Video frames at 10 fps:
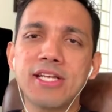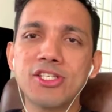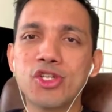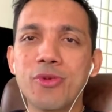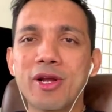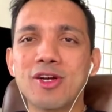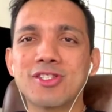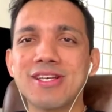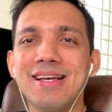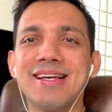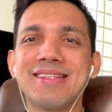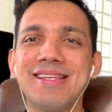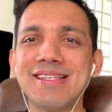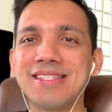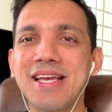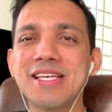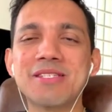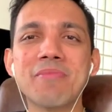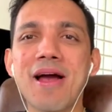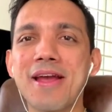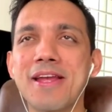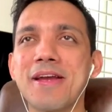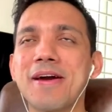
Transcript: sense to you, because this is my,